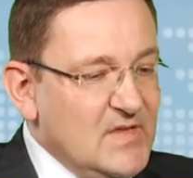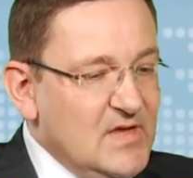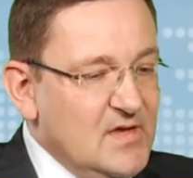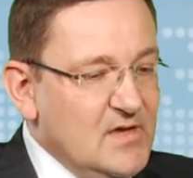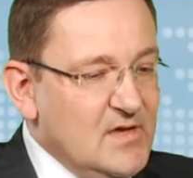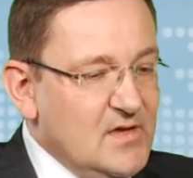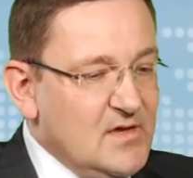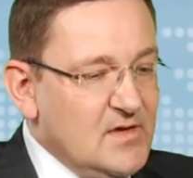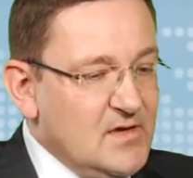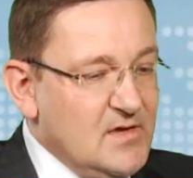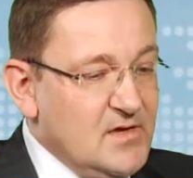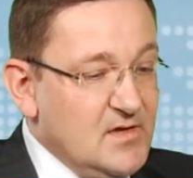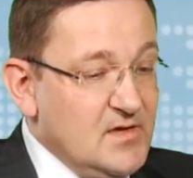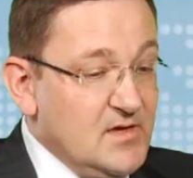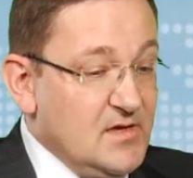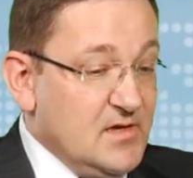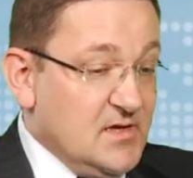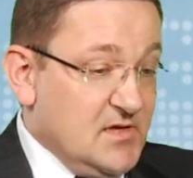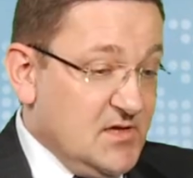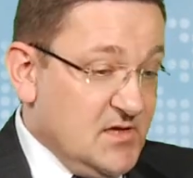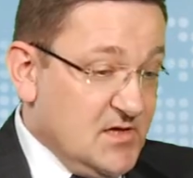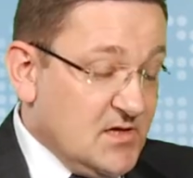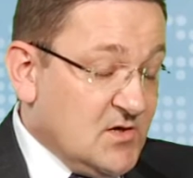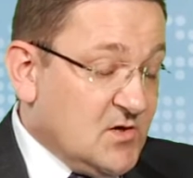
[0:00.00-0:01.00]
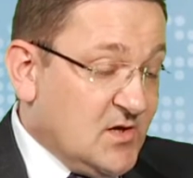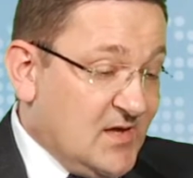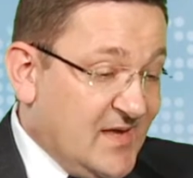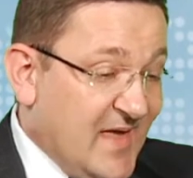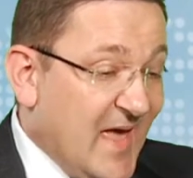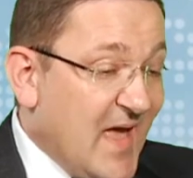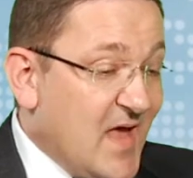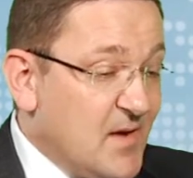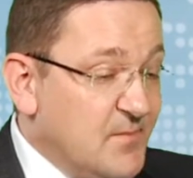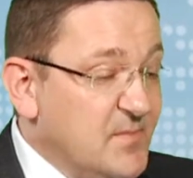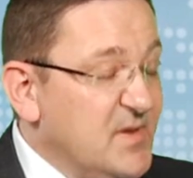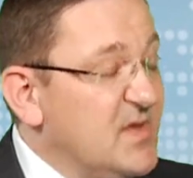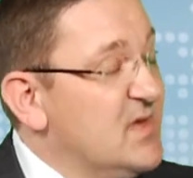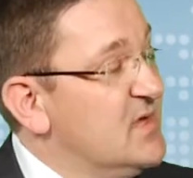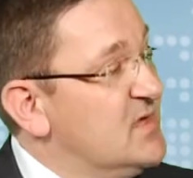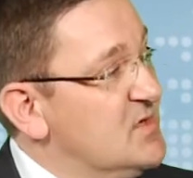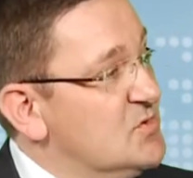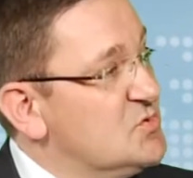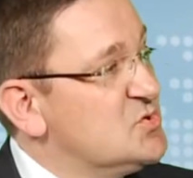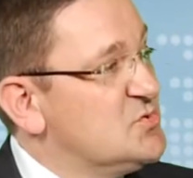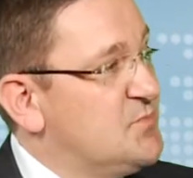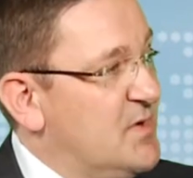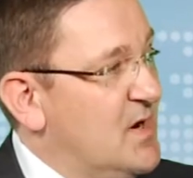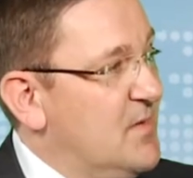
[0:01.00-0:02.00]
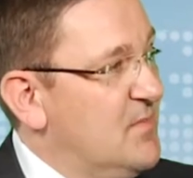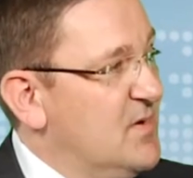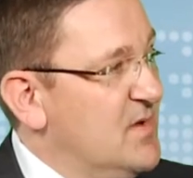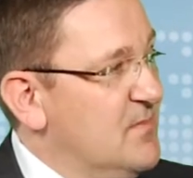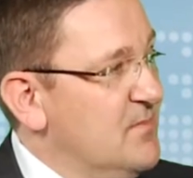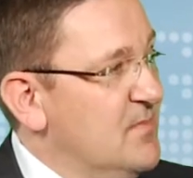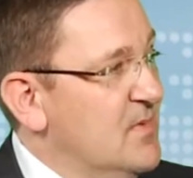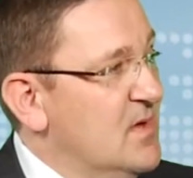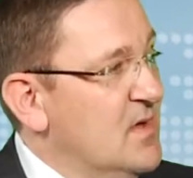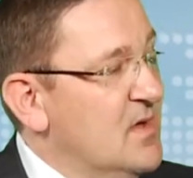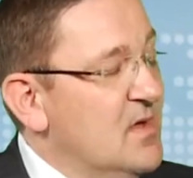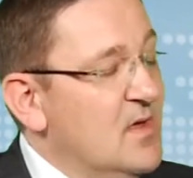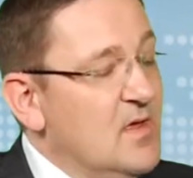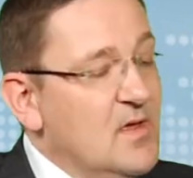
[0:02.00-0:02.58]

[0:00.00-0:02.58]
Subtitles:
it can be a huge problem.